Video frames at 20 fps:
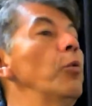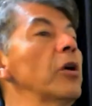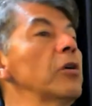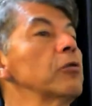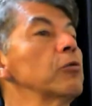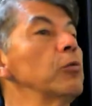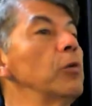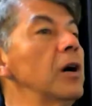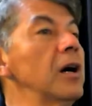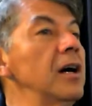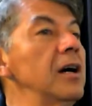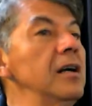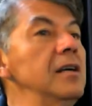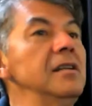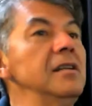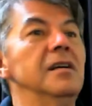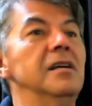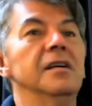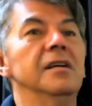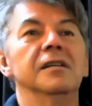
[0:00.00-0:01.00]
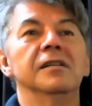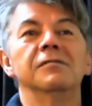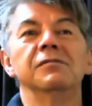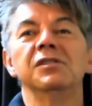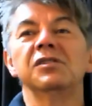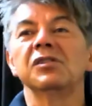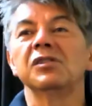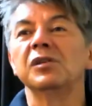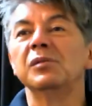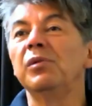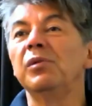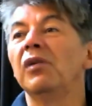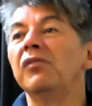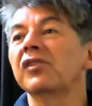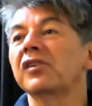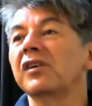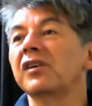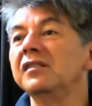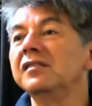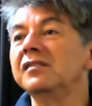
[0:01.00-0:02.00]
worldwide with a number
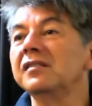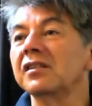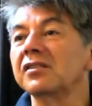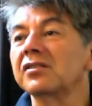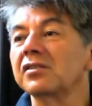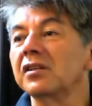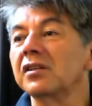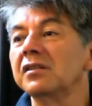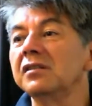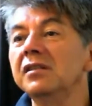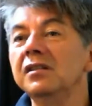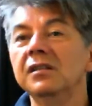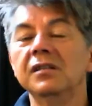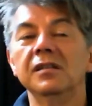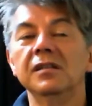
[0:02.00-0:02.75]
of organizations.